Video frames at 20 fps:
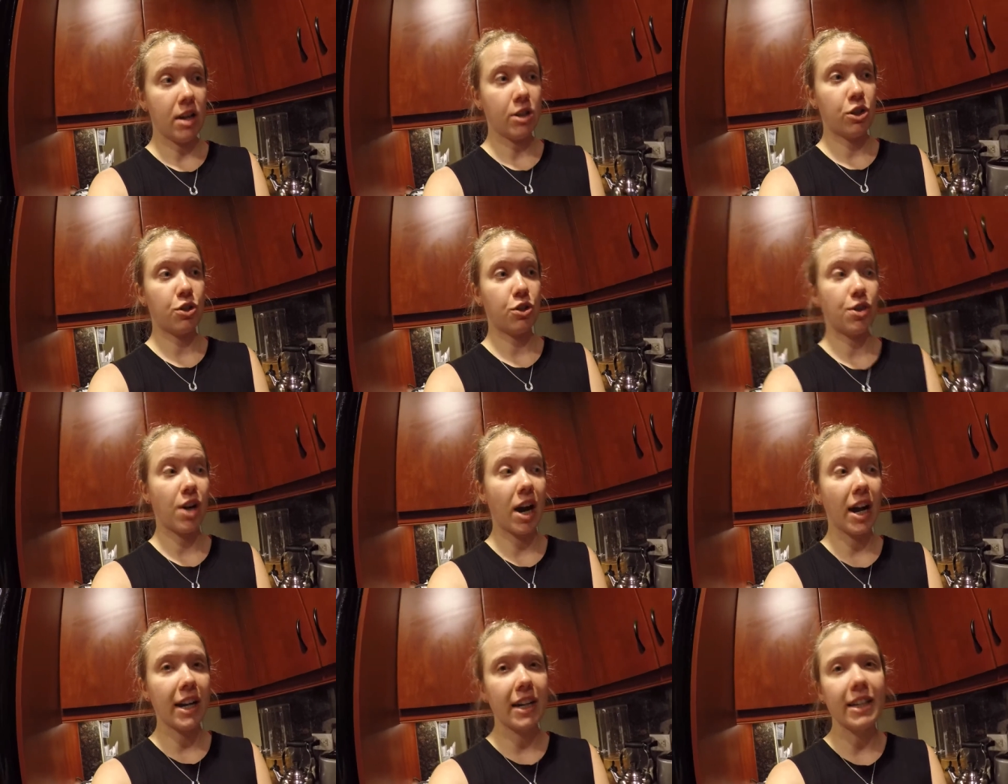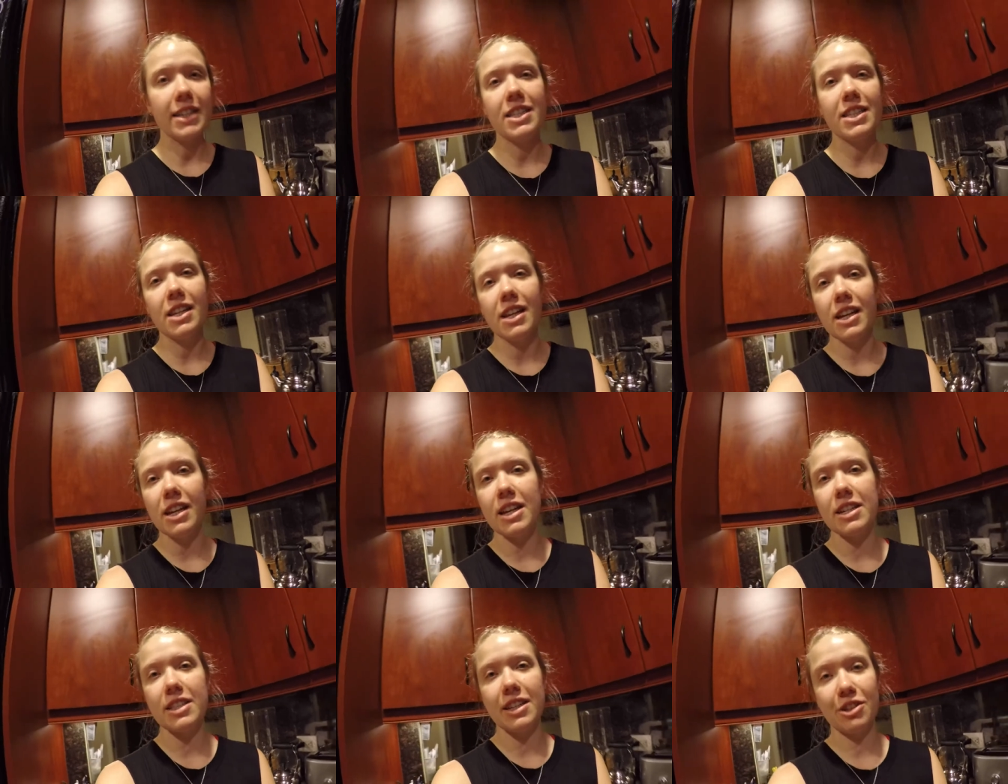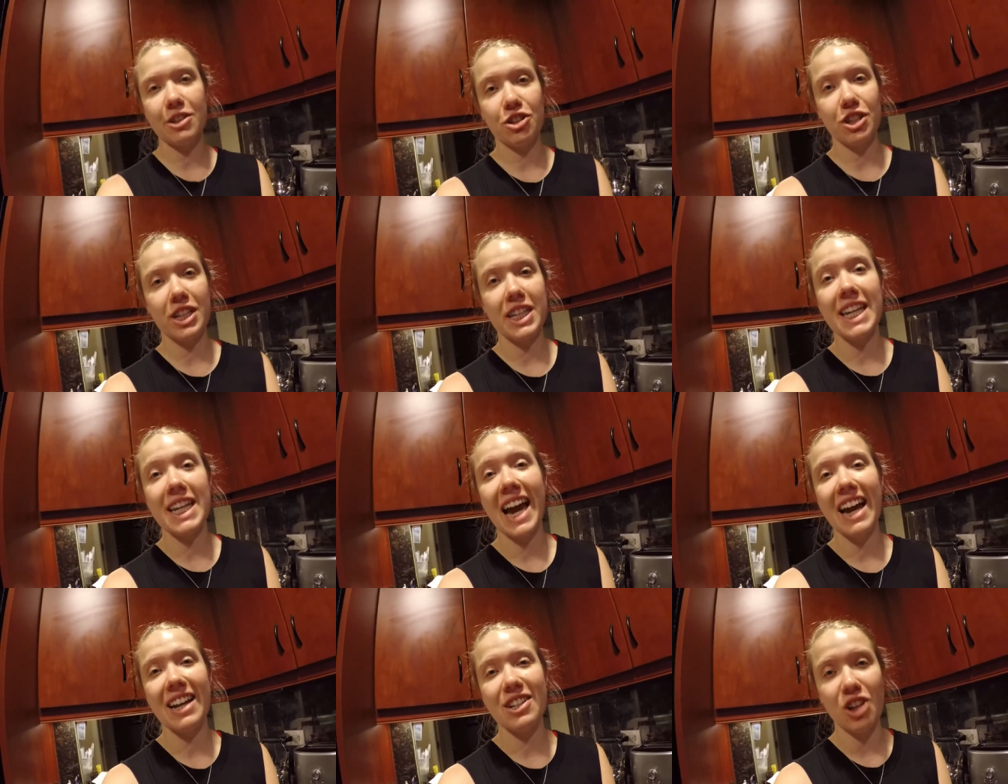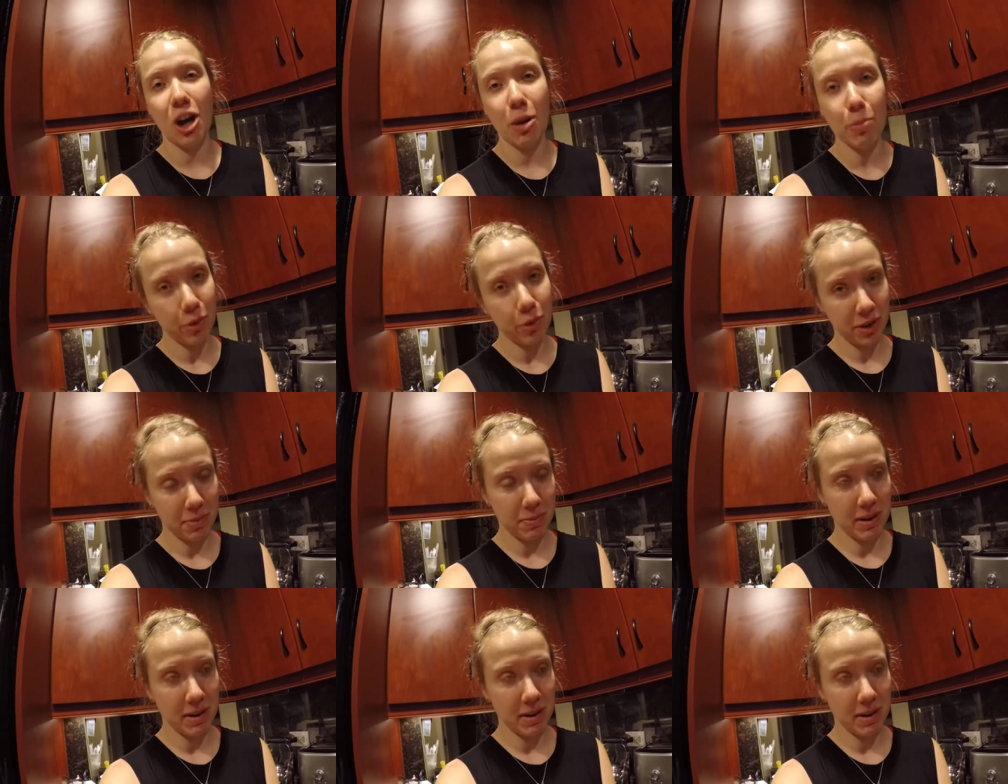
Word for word: trying to essentially catch up with